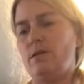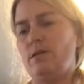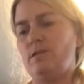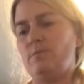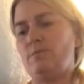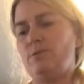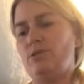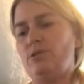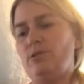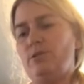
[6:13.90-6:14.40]

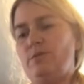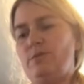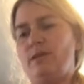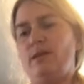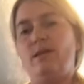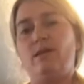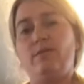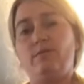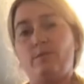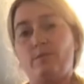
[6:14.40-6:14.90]
especially when
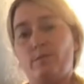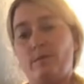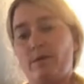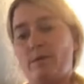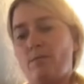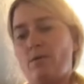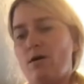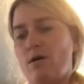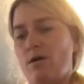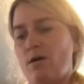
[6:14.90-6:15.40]
I lived with my
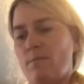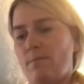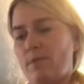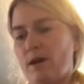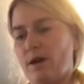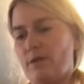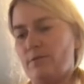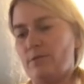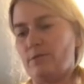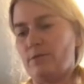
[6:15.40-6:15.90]
mom.
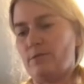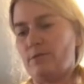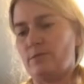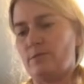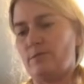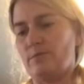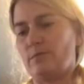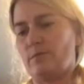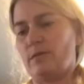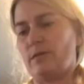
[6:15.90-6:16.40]
That was
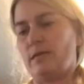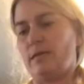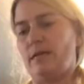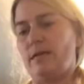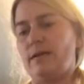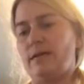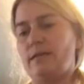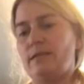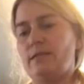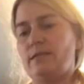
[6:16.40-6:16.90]
pretty
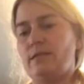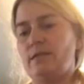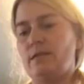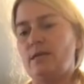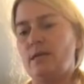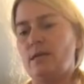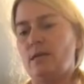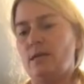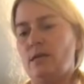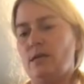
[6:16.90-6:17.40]
nice.
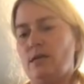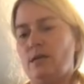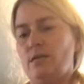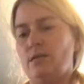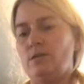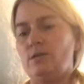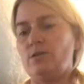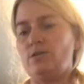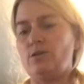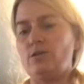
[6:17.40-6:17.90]

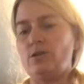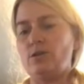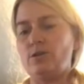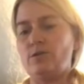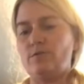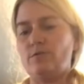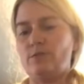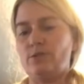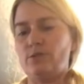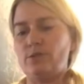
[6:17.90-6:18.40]
So this
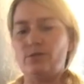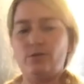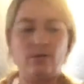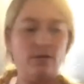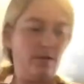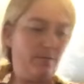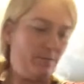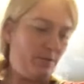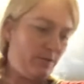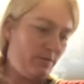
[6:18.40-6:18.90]
calls for 2
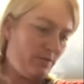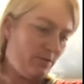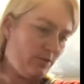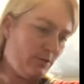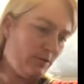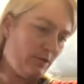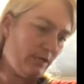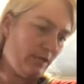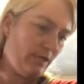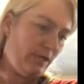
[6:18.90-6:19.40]
cups of
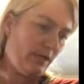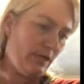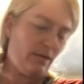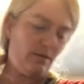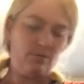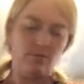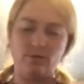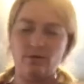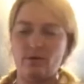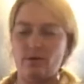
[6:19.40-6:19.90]
zucchini, I
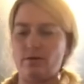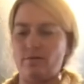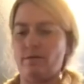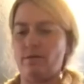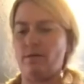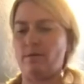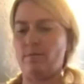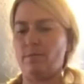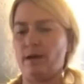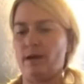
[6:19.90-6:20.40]
believe.
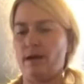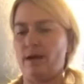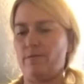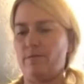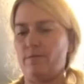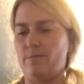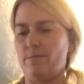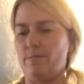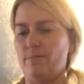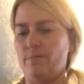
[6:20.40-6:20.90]
I might have
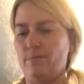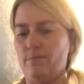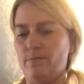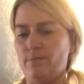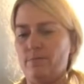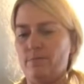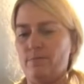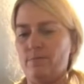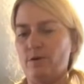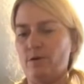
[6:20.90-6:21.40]
them
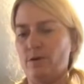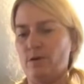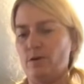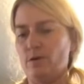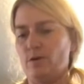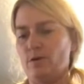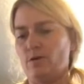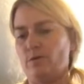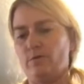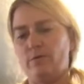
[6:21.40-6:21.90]

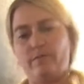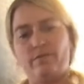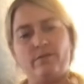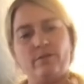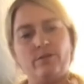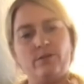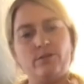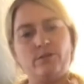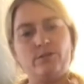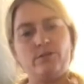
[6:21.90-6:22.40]

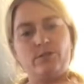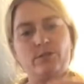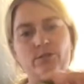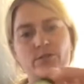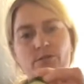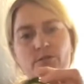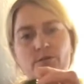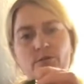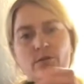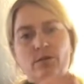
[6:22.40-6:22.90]
reversed.
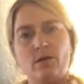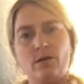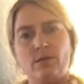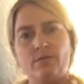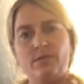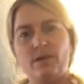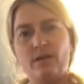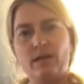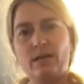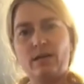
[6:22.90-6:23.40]

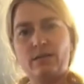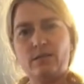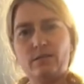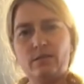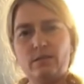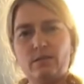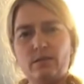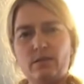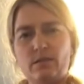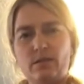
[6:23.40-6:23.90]
That
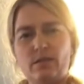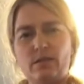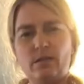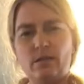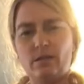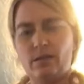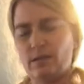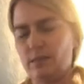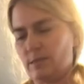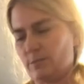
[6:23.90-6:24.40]
has a
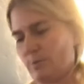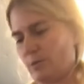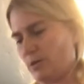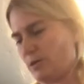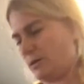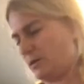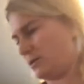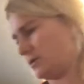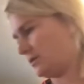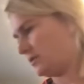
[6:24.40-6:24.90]
yucky spot
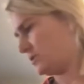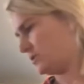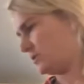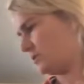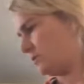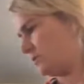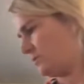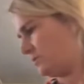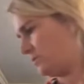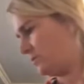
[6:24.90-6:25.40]
in it,
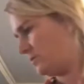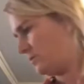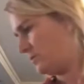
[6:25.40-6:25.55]
so